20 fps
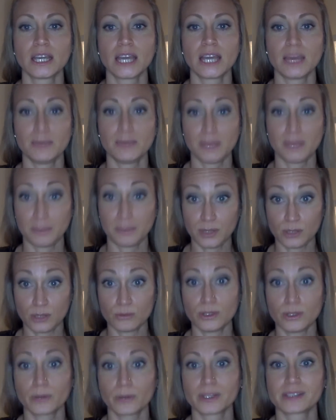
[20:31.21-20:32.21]
And maybe you
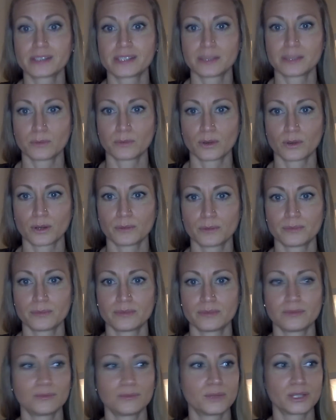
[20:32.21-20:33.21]
notice it more
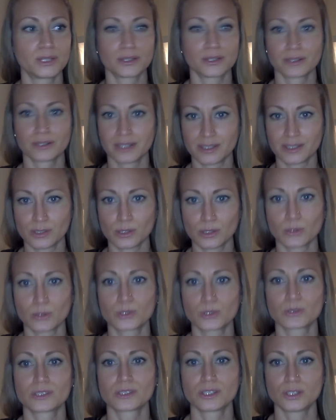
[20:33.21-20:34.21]
when you're in
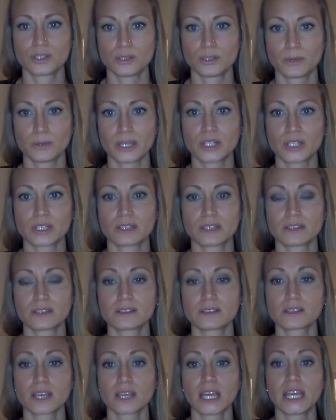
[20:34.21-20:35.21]
social
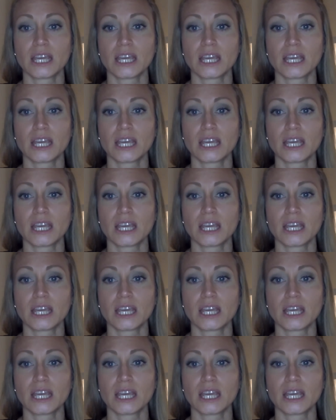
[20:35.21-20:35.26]
situations.